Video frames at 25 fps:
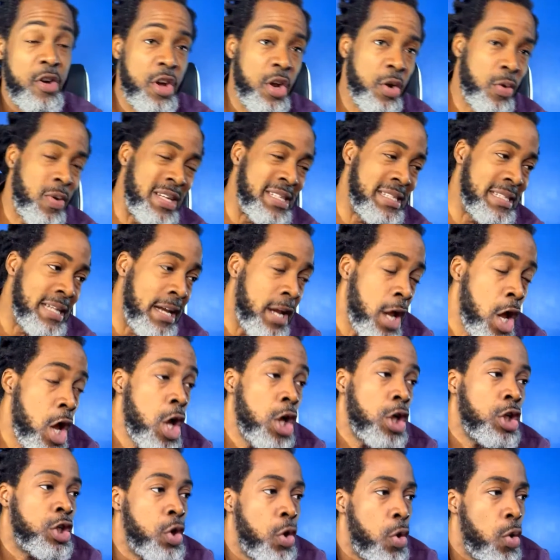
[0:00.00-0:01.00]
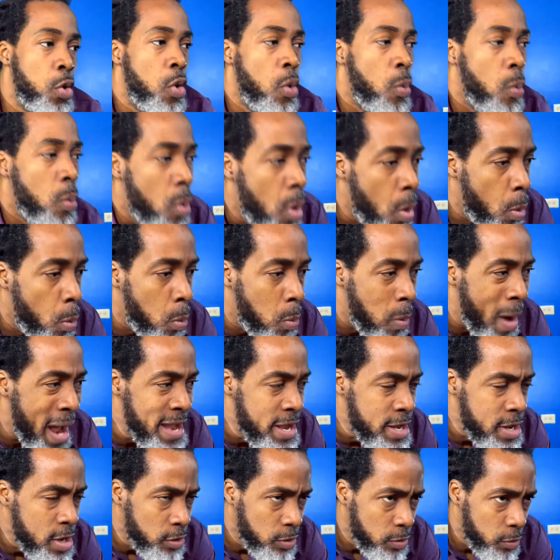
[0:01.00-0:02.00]
good question. So
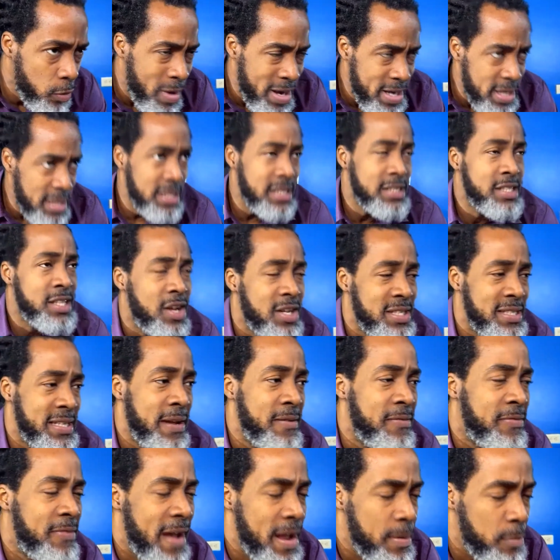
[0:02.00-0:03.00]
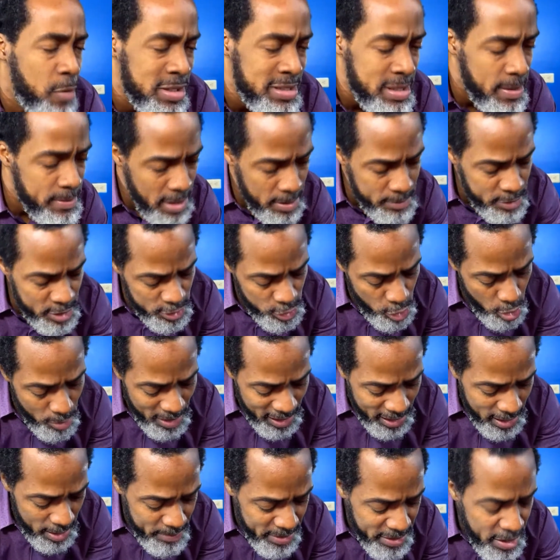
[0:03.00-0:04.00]
when you're discussing fibroids, let me just go
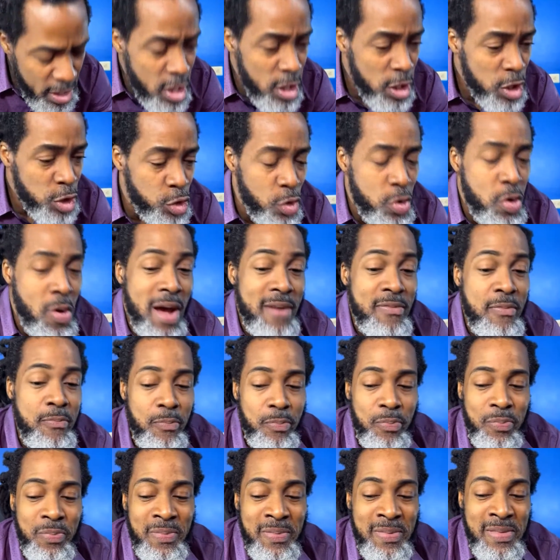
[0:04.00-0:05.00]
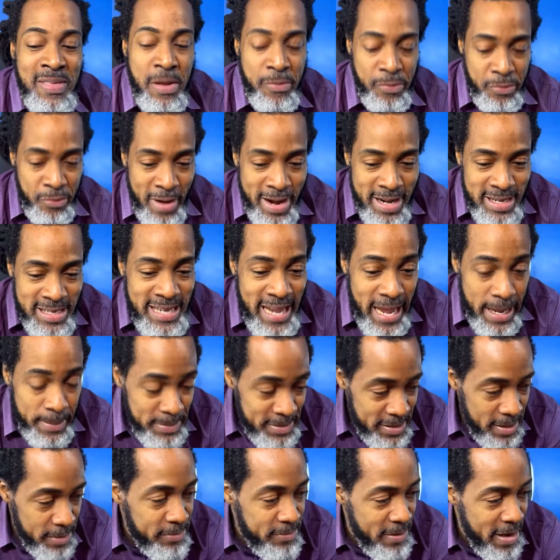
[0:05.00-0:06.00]
back a bit. So you have different
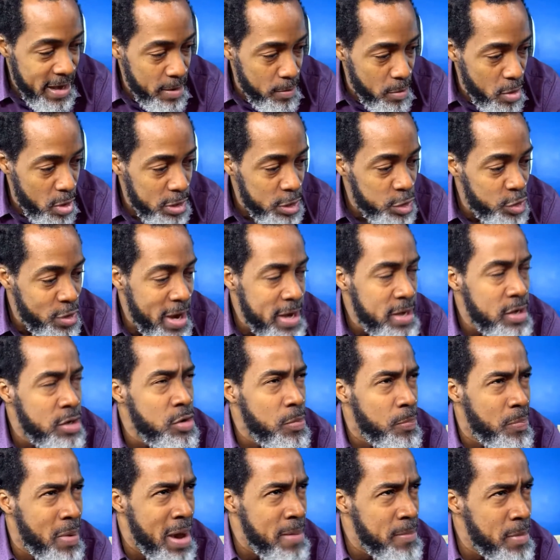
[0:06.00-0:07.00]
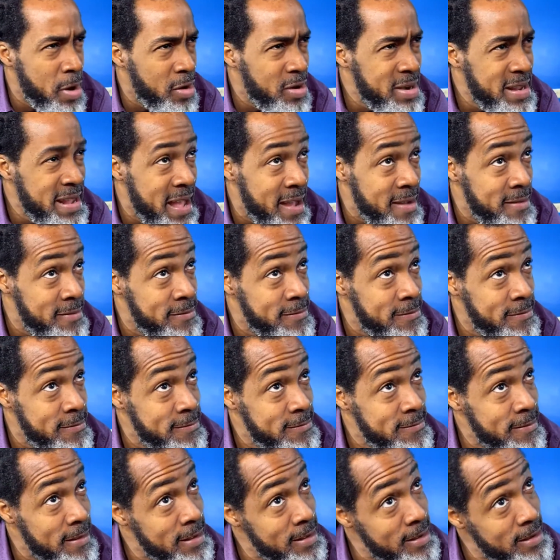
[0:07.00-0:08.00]
types of fibroids, right? You primarily have,
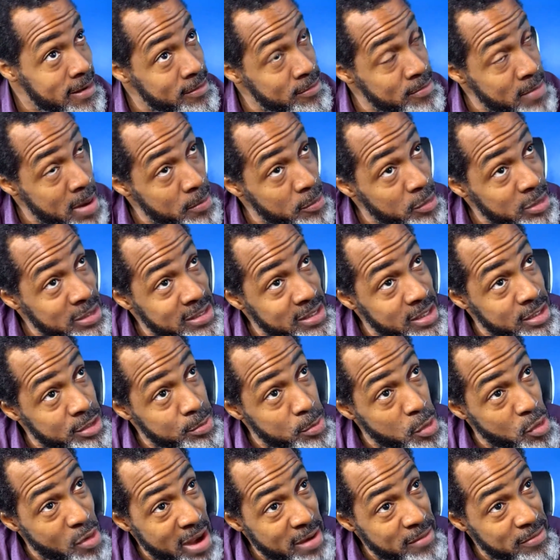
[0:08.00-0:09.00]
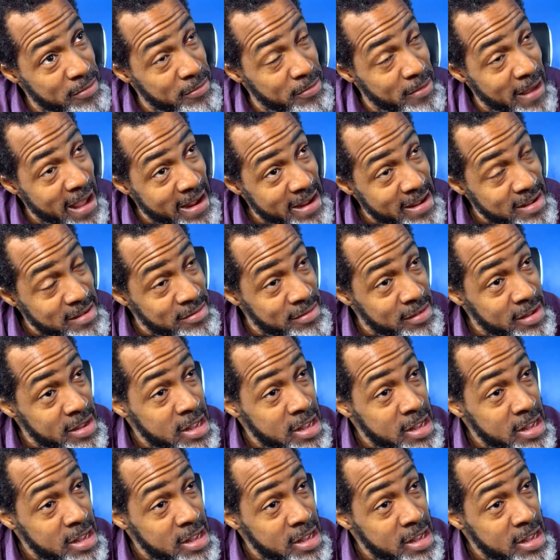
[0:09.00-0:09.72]
if memory serves me right, 5